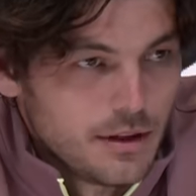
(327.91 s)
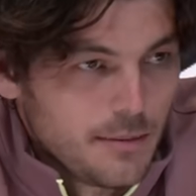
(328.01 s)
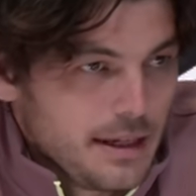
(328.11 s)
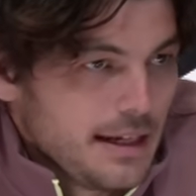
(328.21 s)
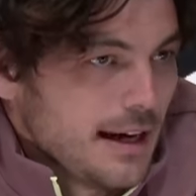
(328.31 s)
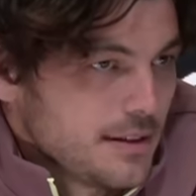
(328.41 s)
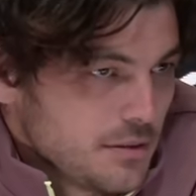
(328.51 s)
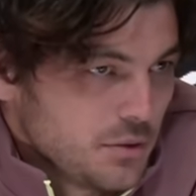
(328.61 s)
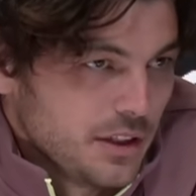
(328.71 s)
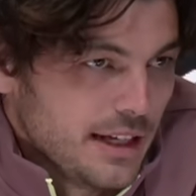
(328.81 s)
I mean, he
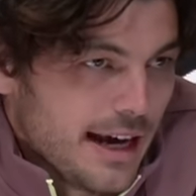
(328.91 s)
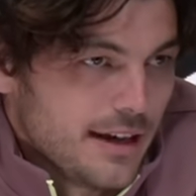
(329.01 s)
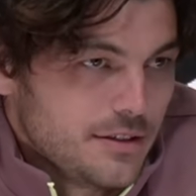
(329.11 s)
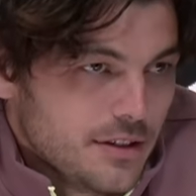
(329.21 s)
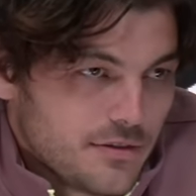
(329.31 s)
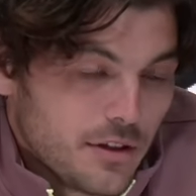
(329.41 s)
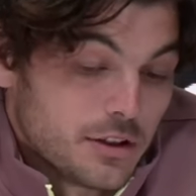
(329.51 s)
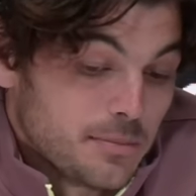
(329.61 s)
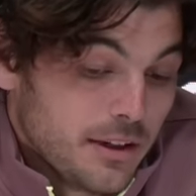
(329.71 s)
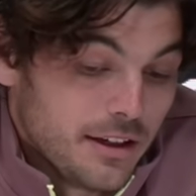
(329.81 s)
hasn't really had to, as far
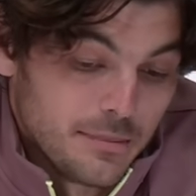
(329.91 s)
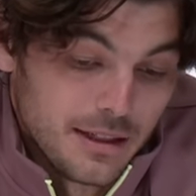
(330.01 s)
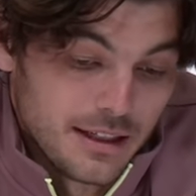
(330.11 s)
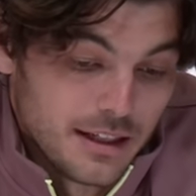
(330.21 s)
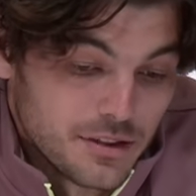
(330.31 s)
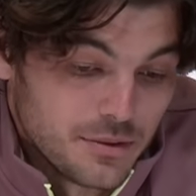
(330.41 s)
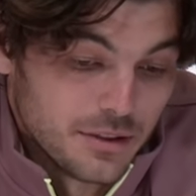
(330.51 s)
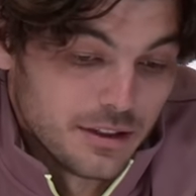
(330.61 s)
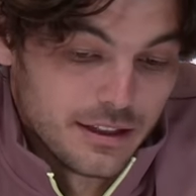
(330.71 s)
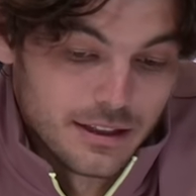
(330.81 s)
as playing me, he hasn't
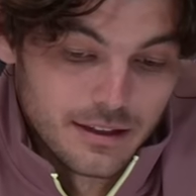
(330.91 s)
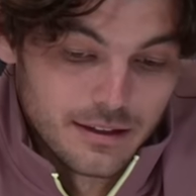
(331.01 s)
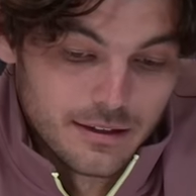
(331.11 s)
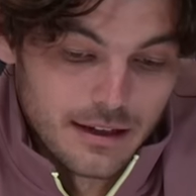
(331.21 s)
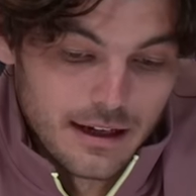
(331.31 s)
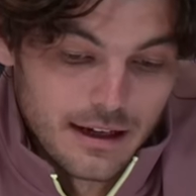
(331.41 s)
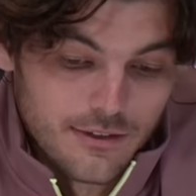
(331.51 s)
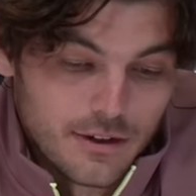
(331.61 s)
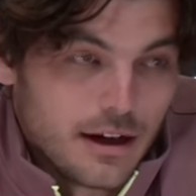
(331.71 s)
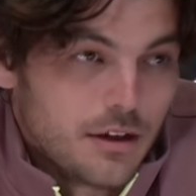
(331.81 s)
really
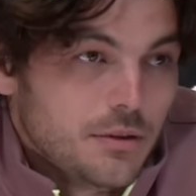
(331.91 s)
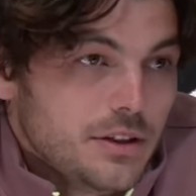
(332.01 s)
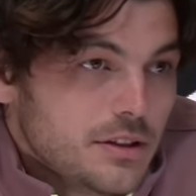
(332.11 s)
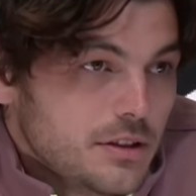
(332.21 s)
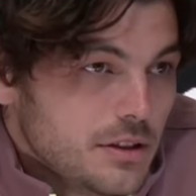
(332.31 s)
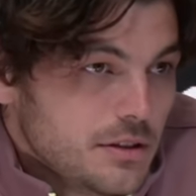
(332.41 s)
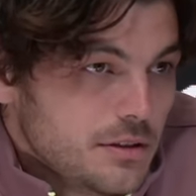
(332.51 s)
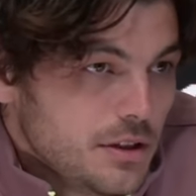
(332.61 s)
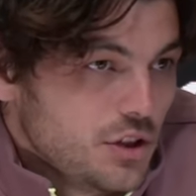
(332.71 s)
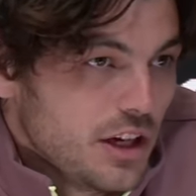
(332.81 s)
ever had a reason to
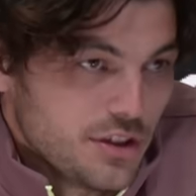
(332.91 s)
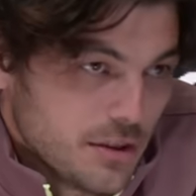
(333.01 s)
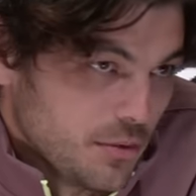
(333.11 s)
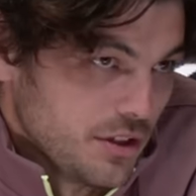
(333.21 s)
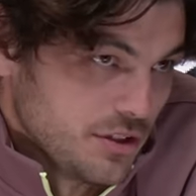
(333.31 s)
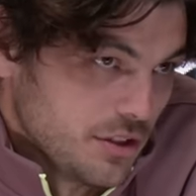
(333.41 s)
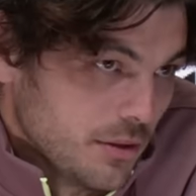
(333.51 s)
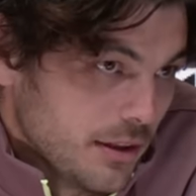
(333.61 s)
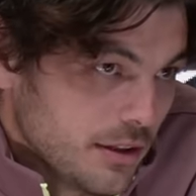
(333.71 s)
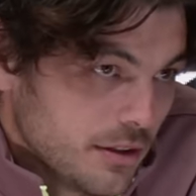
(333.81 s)
change up what he's
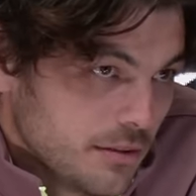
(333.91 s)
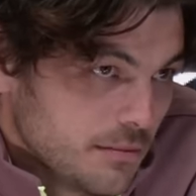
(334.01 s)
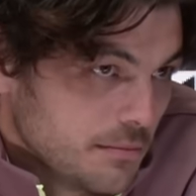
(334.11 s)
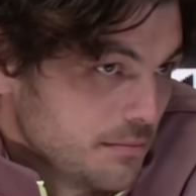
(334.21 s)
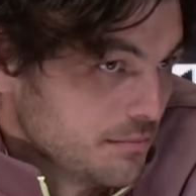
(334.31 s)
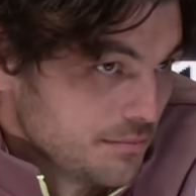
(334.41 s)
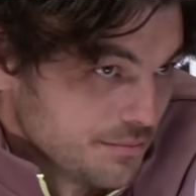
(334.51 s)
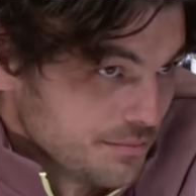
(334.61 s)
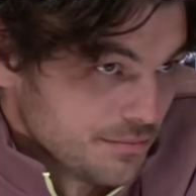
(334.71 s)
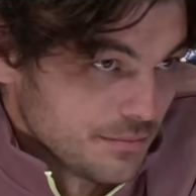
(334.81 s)
doing
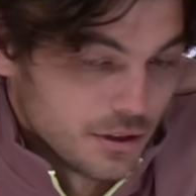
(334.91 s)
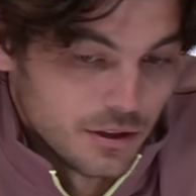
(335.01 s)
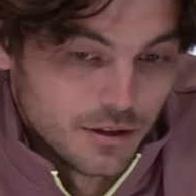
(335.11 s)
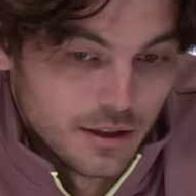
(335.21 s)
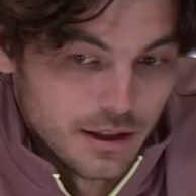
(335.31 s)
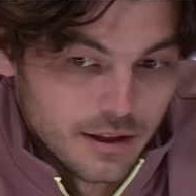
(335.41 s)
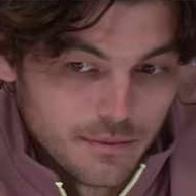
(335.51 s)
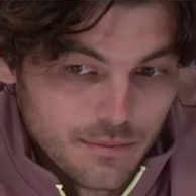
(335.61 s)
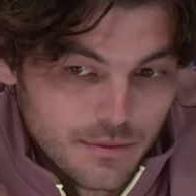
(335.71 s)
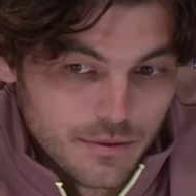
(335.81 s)

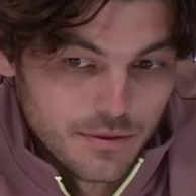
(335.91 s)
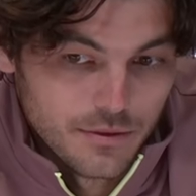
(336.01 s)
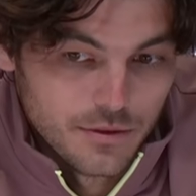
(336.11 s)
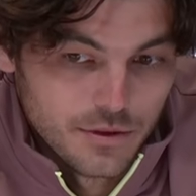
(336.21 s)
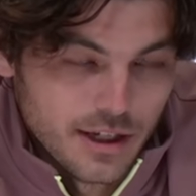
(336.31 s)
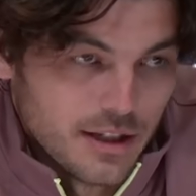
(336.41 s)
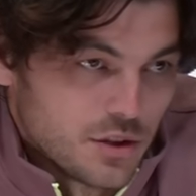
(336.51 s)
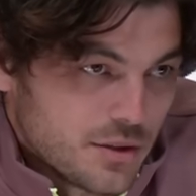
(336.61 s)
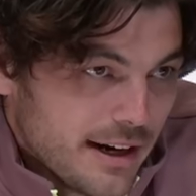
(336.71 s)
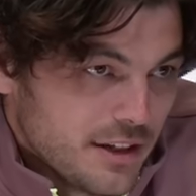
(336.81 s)
or
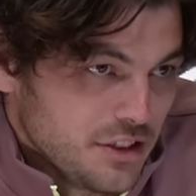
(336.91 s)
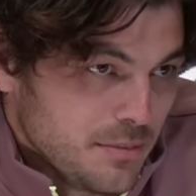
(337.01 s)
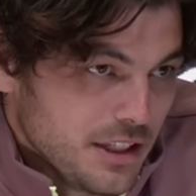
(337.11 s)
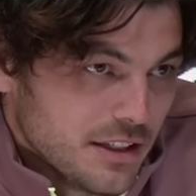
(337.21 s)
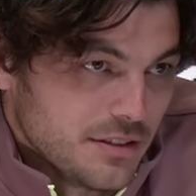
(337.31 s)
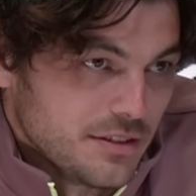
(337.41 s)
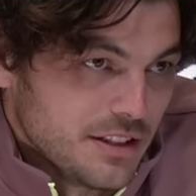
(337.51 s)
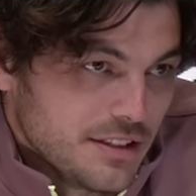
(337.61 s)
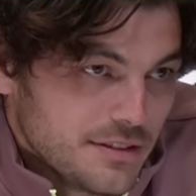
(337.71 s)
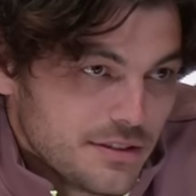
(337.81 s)
change strategy, because
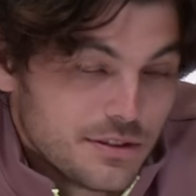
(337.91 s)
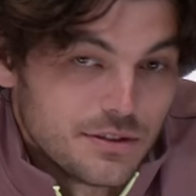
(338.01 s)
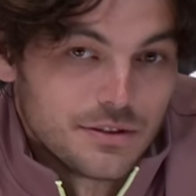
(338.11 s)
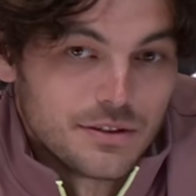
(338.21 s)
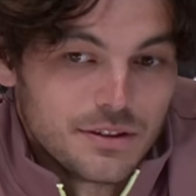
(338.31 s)
it's